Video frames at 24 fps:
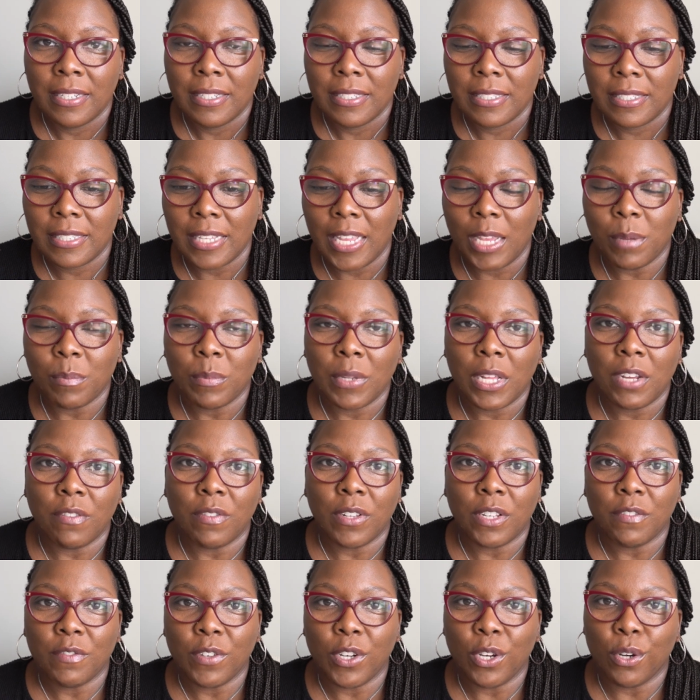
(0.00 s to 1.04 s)
same
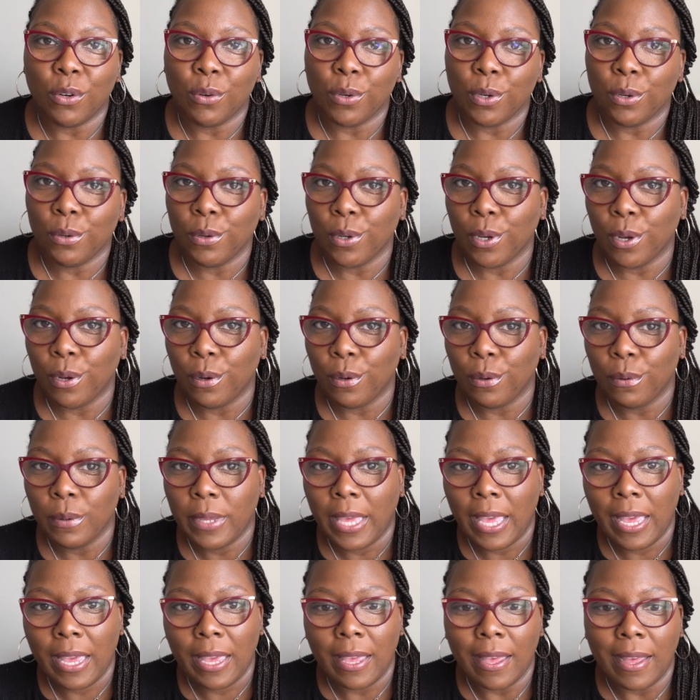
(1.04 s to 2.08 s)
level of go,
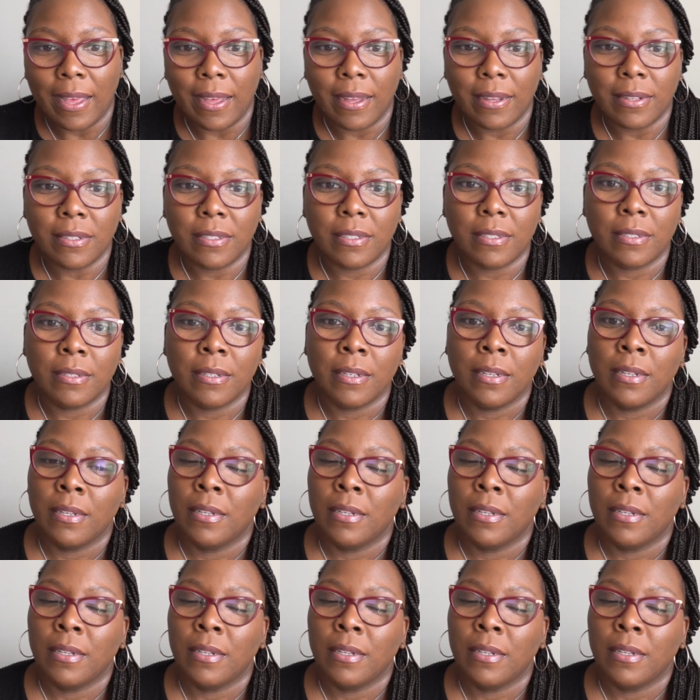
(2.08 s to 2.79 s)
chaos,